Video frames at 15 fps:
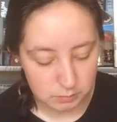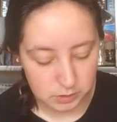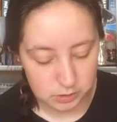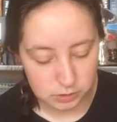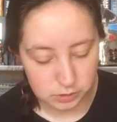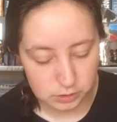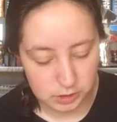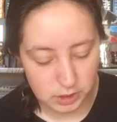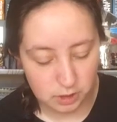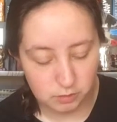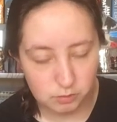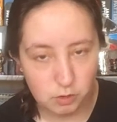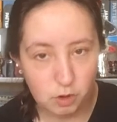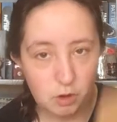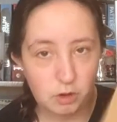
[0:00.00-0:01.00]
So yeah, I've
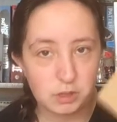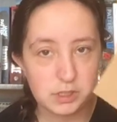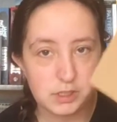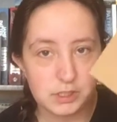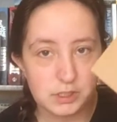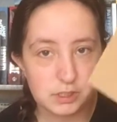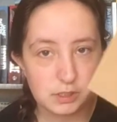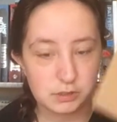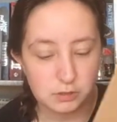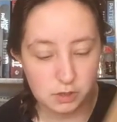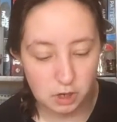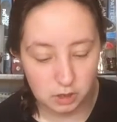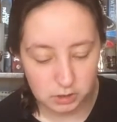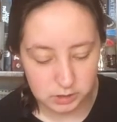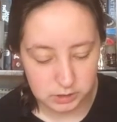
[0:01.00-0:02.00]
got all these little
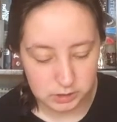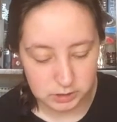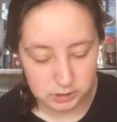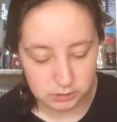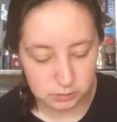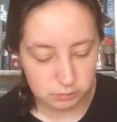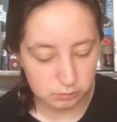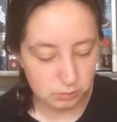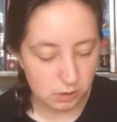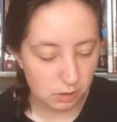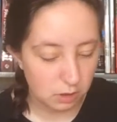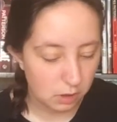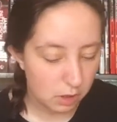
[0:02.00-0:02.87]
cards in here as well.